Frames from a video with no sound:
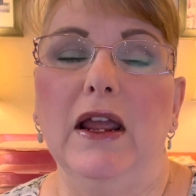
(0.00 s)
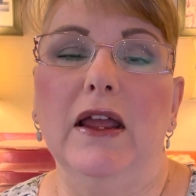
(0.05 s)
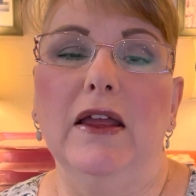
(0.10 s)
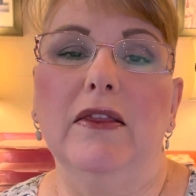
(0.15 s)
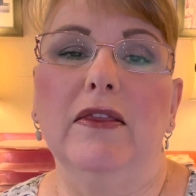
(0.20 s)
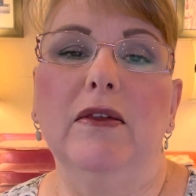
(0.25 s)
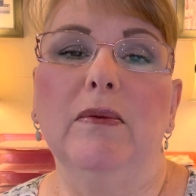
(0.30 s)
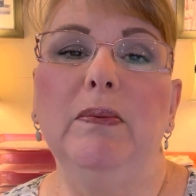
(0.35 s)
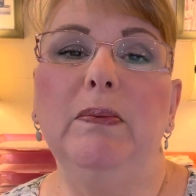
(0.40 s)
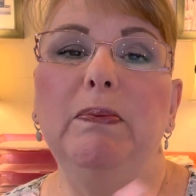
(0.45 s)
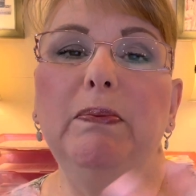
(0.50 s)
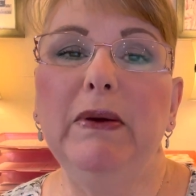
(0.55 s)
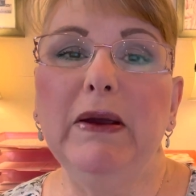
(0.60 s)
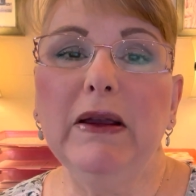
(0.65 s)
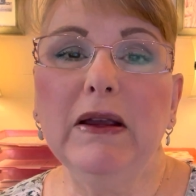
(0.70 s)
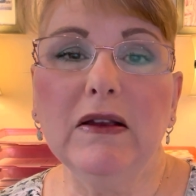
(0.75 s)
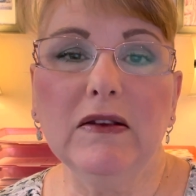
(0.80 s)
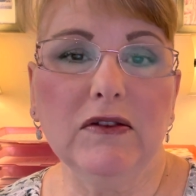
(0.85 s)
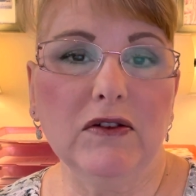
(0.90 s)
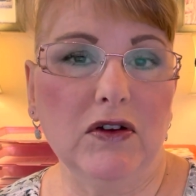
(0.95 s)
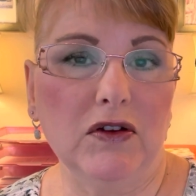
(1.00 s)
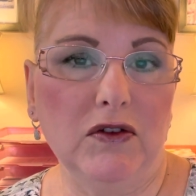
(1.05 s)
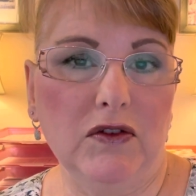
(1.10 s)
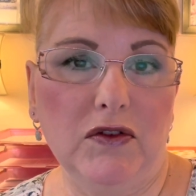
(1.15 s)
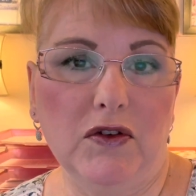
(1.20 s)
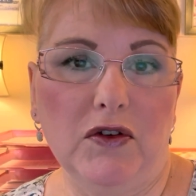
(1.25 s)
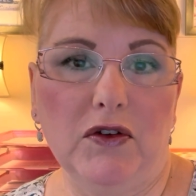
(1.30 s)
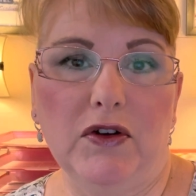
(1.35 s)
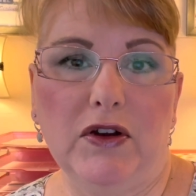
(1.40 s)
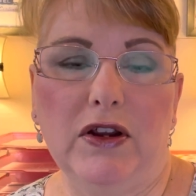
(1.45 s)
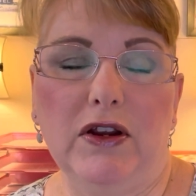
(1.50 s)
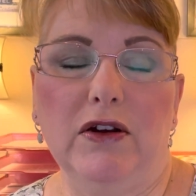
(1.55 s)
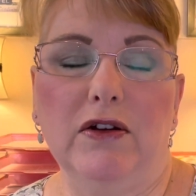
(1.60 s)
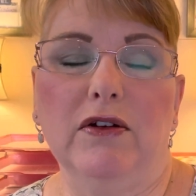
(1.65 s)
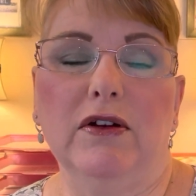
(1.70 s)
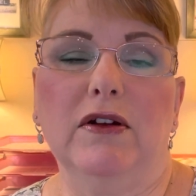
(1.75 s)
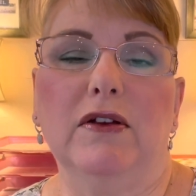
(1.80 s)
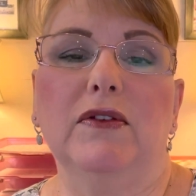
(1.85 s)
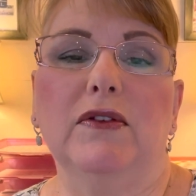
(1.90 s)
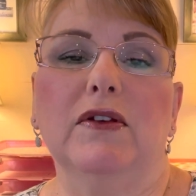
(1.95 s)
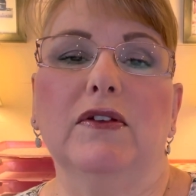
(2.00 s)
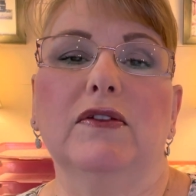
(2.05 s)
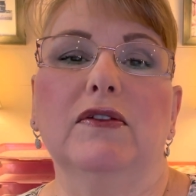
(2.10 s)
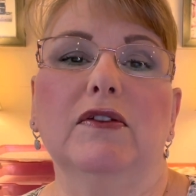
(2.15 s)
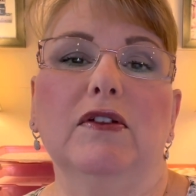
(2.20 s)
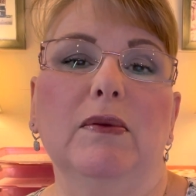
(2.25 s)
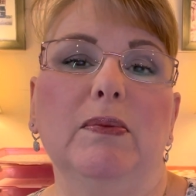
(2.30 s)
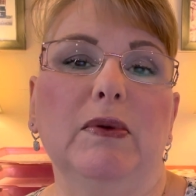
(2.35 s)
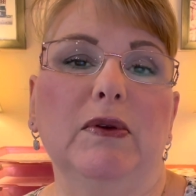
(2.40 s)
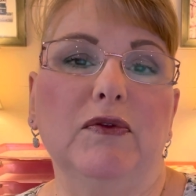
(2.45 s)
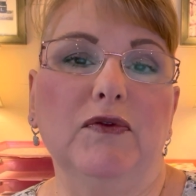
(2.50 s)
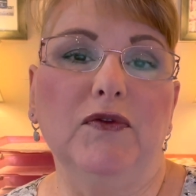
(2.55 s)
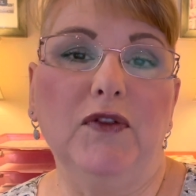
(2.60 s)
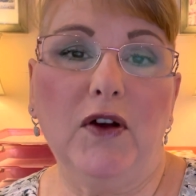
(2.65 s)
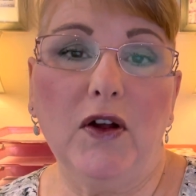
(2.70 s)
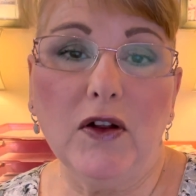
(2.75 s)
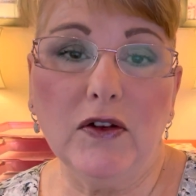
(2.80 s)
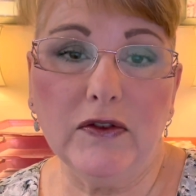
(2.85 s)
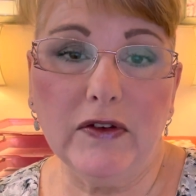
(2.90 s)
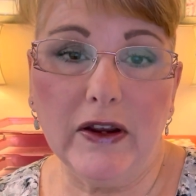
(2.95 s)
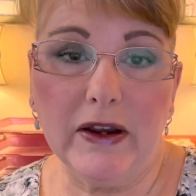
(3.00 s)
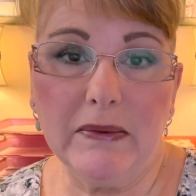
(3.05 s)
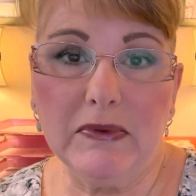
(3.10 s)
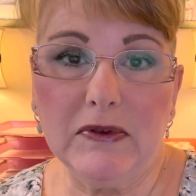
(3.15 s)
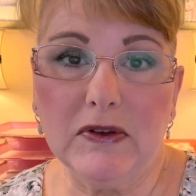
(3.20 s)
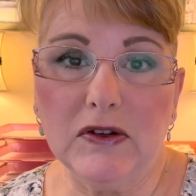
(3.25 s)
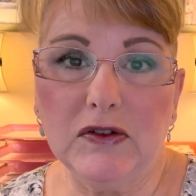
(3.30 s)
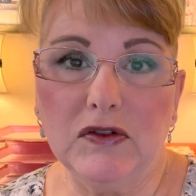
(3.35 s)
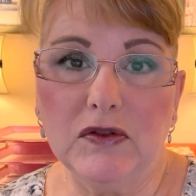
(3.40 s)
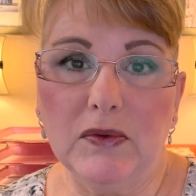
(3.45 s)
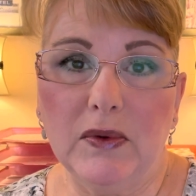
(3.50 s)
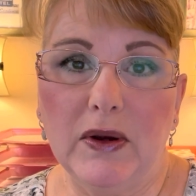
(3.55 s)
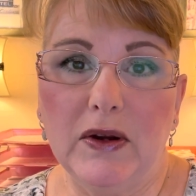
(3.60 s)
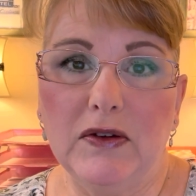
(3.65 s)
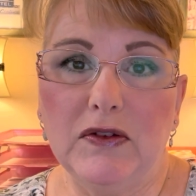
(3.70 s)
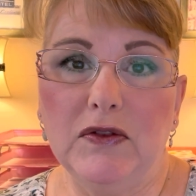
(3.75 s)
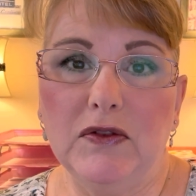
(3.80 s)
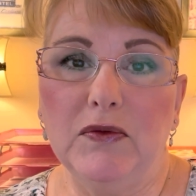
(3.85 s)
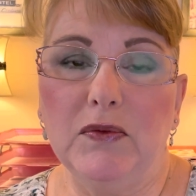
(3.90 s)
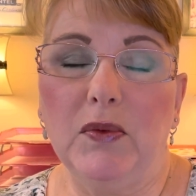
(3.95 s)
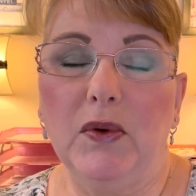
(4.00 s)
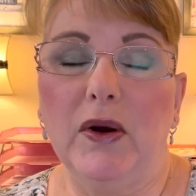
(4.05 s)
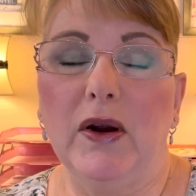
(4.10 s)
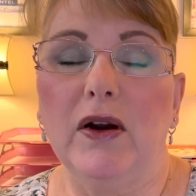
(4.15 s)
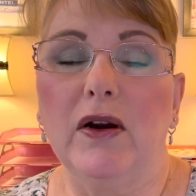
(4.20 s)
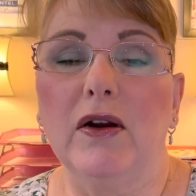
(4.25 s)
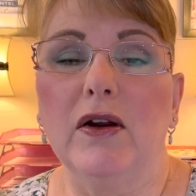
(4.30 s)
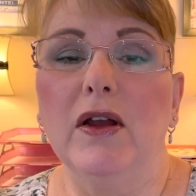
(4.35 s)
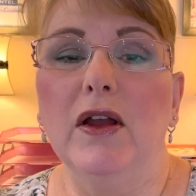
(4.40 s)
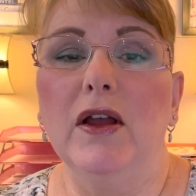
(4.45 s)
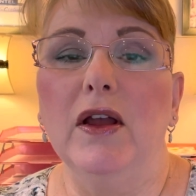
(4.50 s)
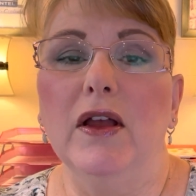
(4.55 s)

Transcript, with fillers: the biggest concern here is a slip and fall type situation where